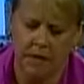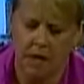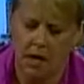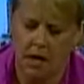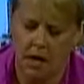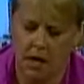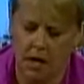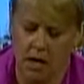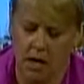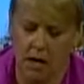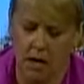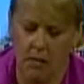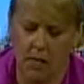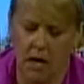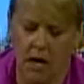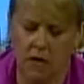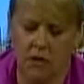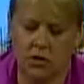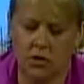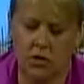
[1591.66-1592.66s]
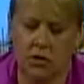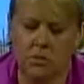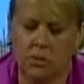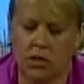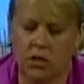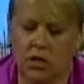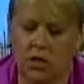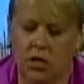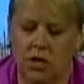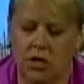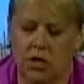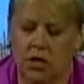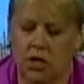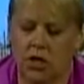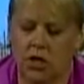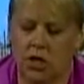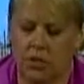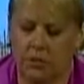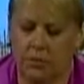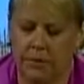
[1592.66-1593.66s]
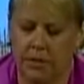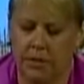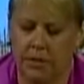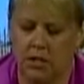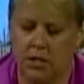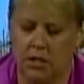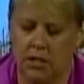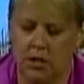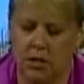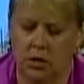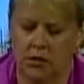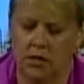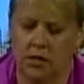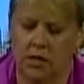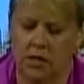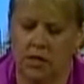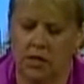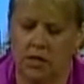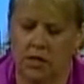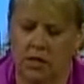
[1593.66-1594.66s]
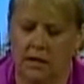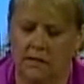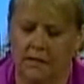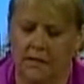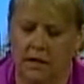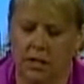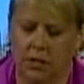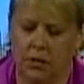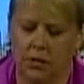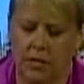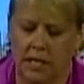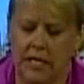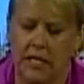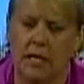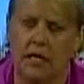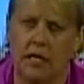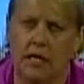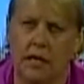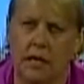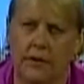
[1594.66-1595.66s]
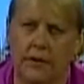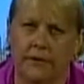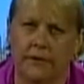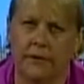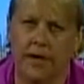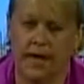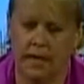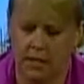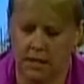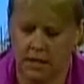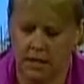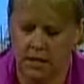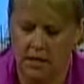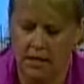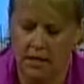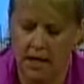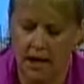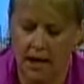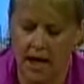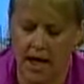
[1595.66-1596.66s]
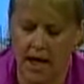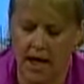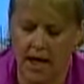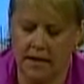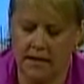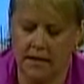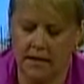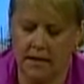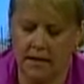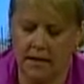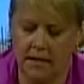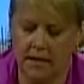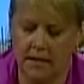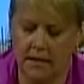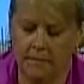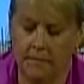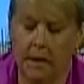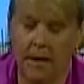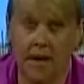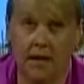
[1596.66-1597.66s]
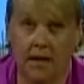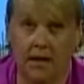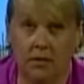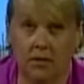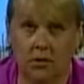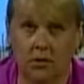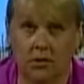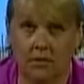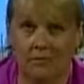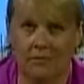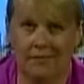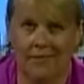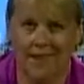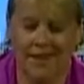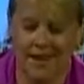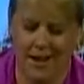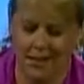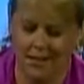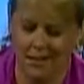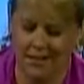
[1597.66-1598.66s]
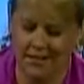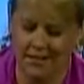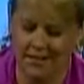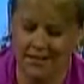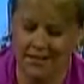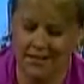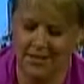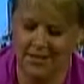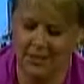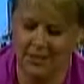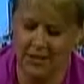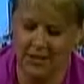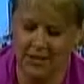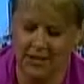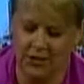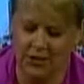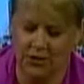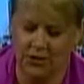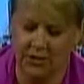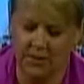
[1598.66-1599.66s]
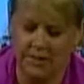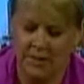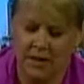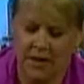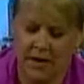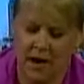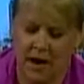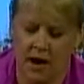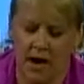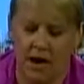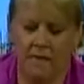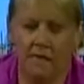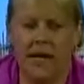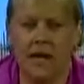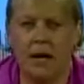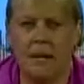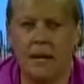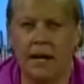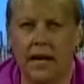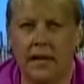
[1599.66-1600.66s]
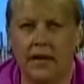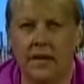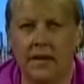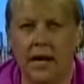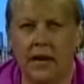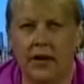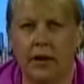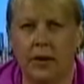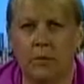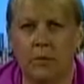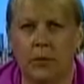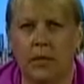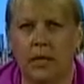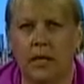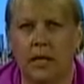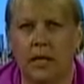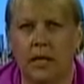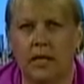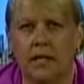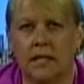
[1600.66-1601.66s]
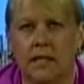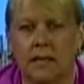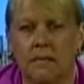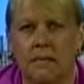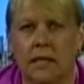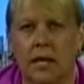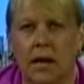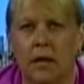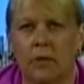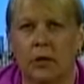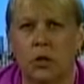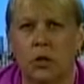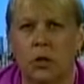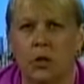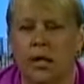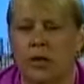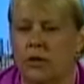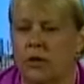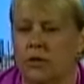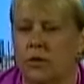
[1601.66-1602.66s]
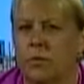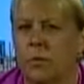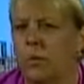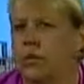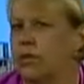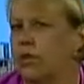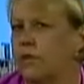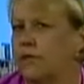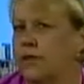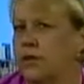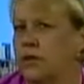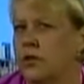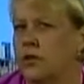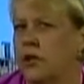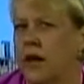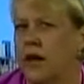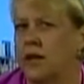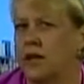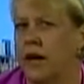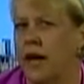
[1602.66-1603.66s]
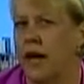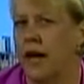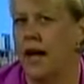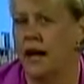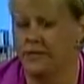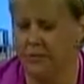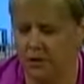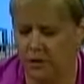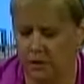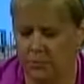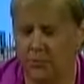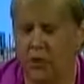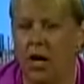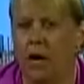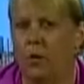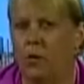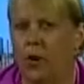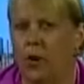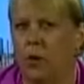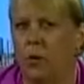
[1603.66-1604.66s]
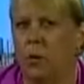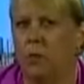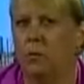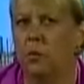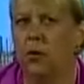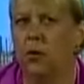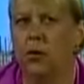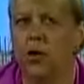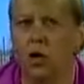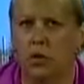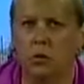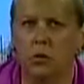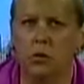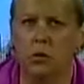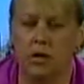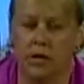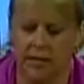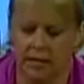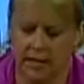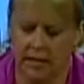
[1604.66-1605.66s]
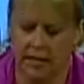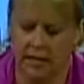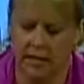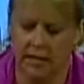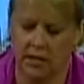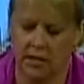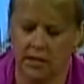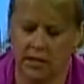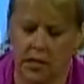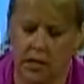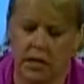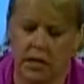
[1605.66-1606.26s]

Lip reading: Also, the Manchester GOP is hosting a victory kickoff event at my house at 166 Varney Street. That'll be on Saturday morning, September 23rd, which is the first Saturday after the primary when we'll know who all the candidates are.